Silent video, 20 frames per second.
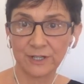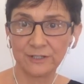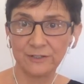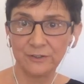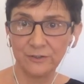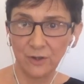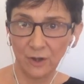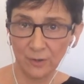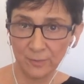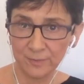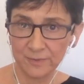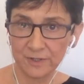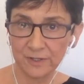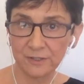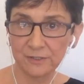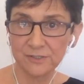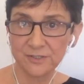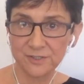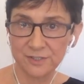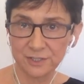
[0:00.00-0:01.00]
adopt
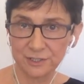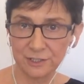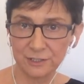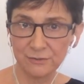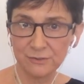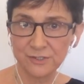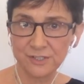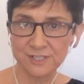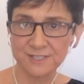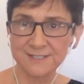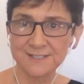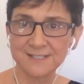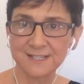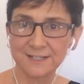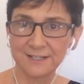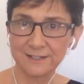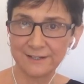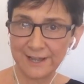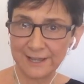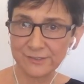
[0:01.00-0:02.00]
those solutions
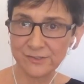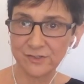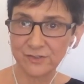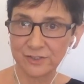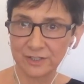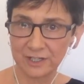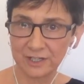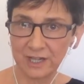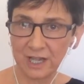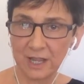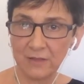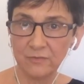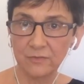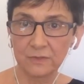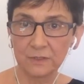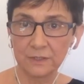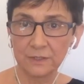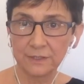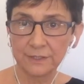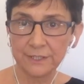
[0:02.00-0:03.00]
at a national
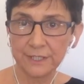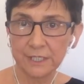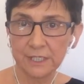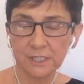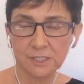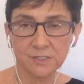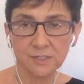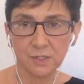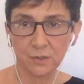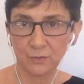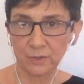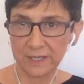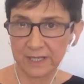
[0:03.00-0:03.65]
level. So